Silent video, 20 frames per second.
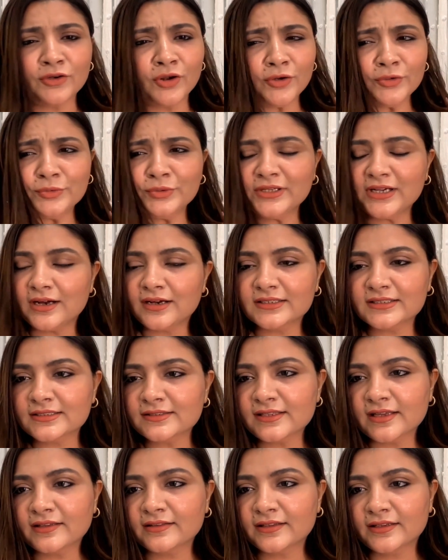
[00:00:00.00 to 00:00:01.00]
Not only
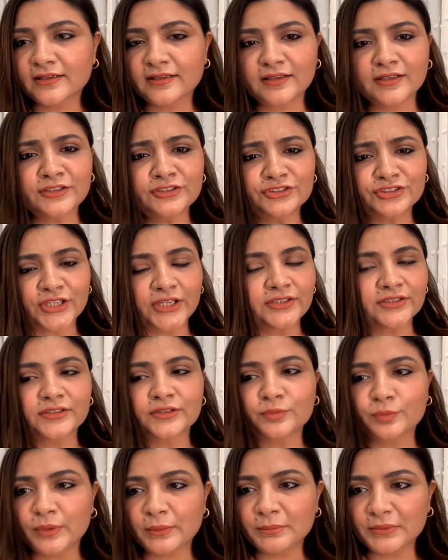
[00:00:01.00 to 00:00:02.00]
artists, I think in
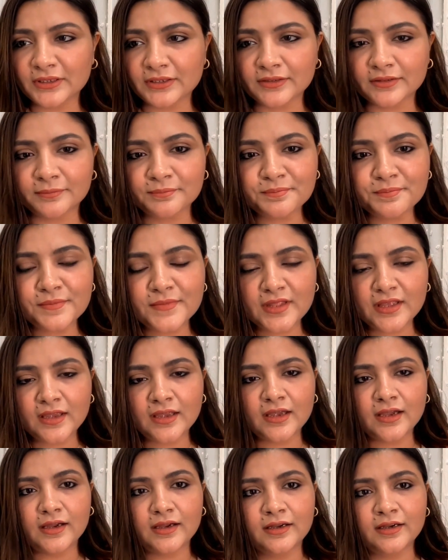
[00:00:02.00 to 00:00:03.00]
general women,
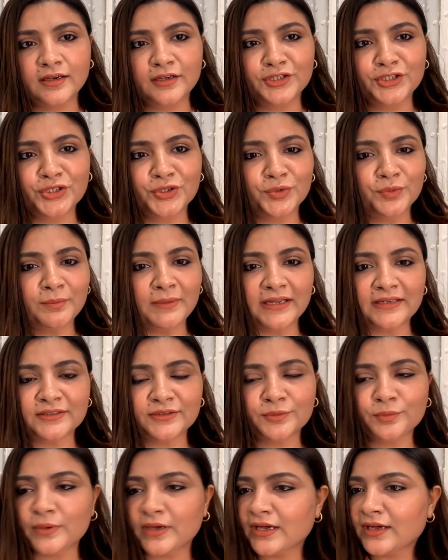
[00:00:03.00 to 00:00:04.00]
no
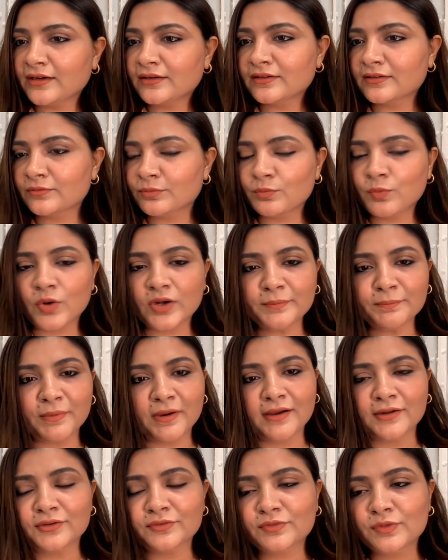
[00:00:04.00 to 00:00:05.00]
matter where what
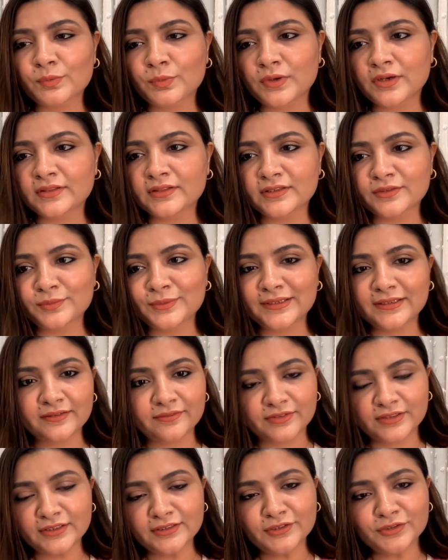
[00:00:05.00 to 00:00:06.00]
part of the world that we
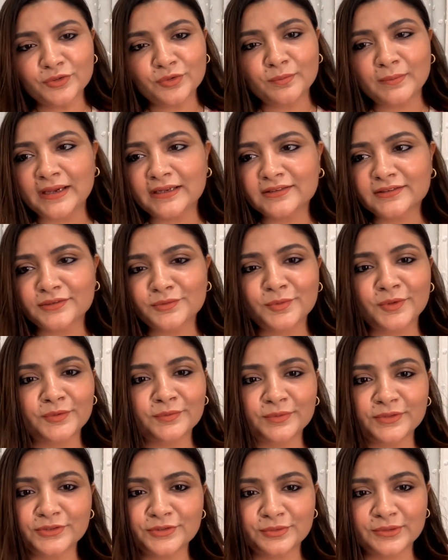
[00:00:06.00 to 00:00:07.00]
live in, no matter what
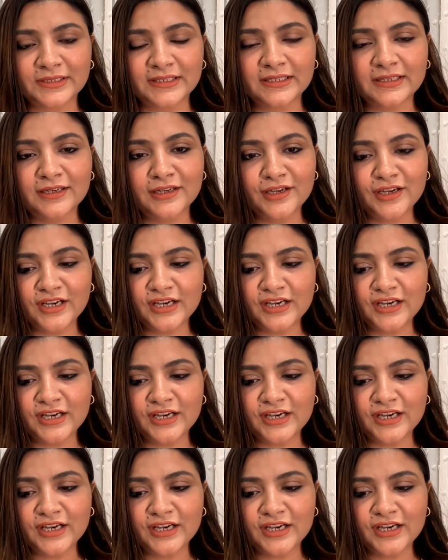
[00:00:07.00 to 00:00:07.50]
we're doing.